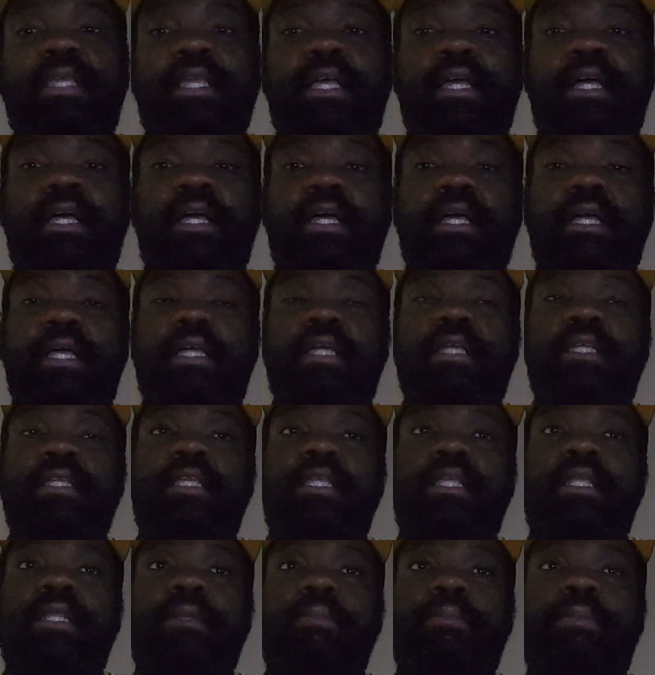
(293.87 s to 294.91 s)

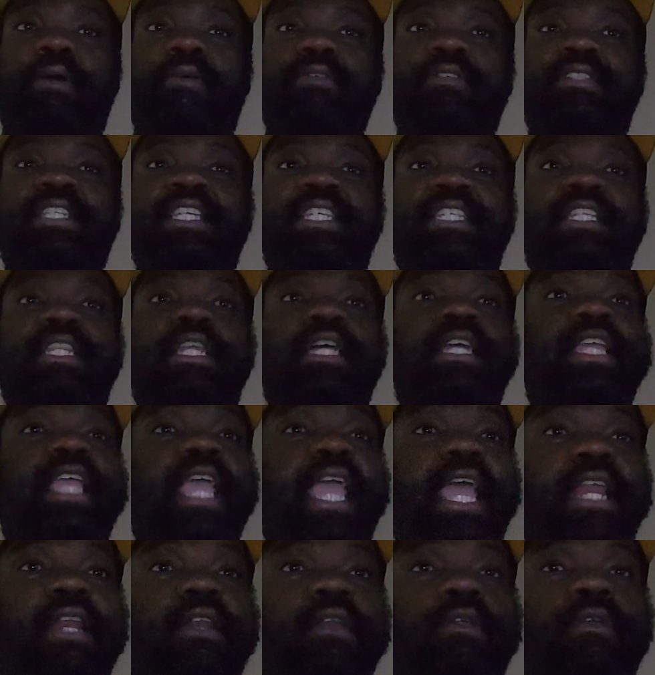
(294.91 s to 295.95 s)
in the postseason
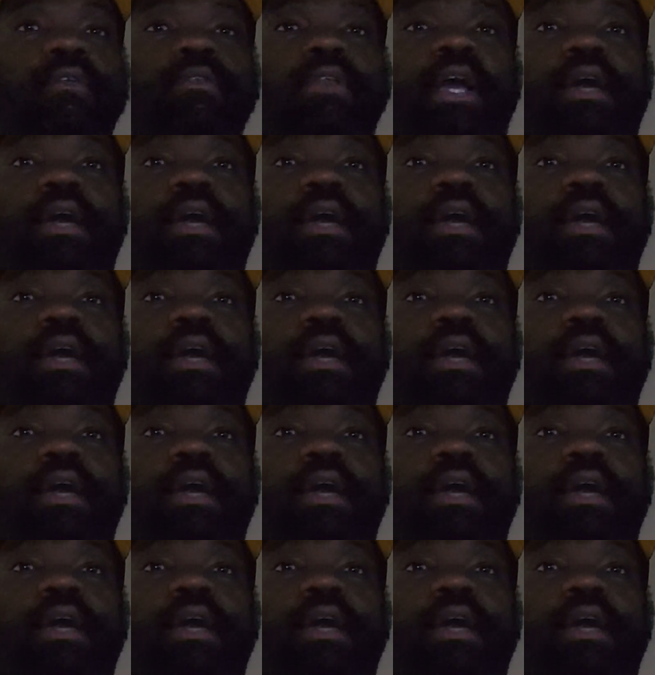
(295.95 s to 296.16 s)
again. Who